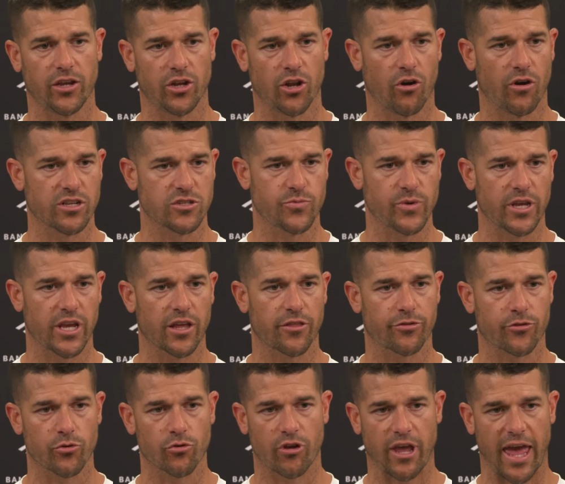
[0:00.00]
you know, as we
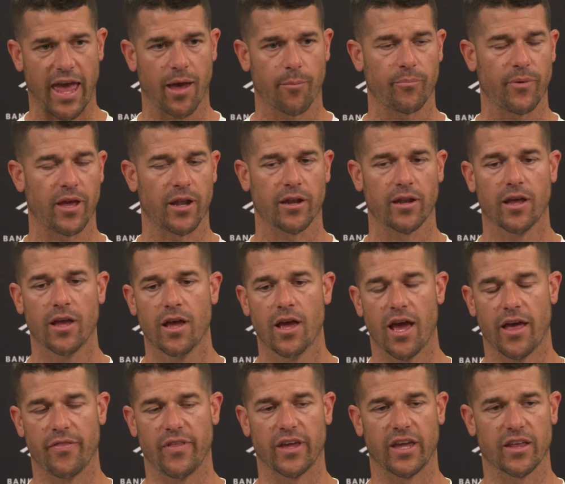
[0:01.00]
get through camp and
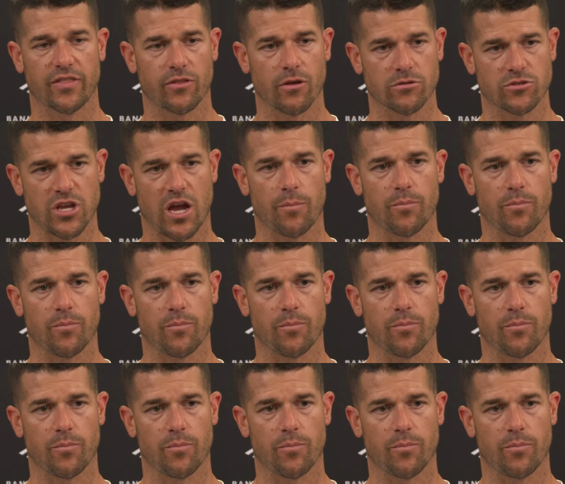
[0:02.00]
and they get those